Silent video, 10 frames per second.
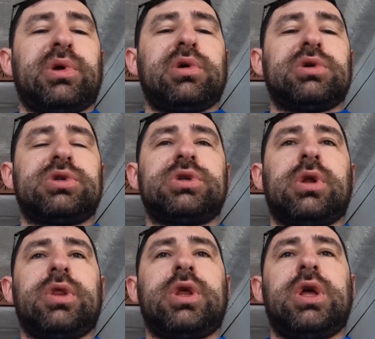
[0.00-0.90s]
because
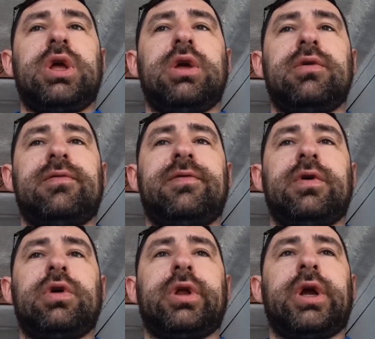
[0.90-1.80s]
the
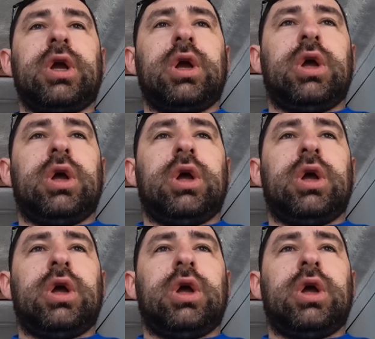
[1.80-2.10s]
furling